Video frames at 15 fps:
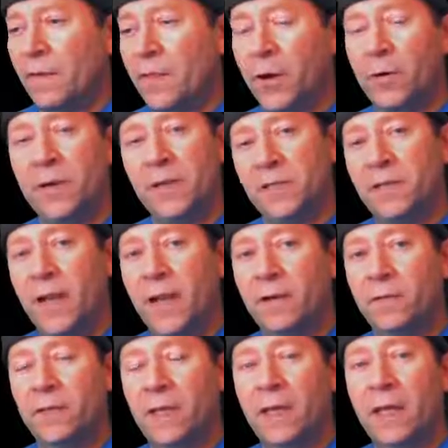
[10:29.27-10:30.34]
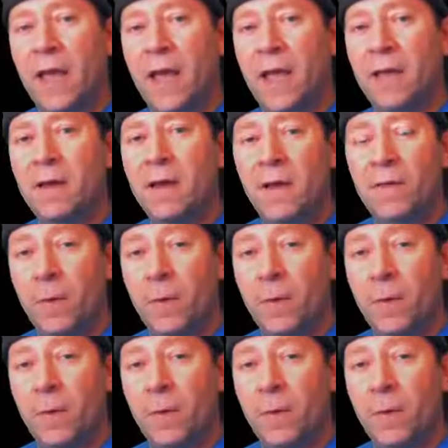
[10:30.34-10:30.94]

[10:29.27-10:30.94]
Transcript: they're in a state of decay.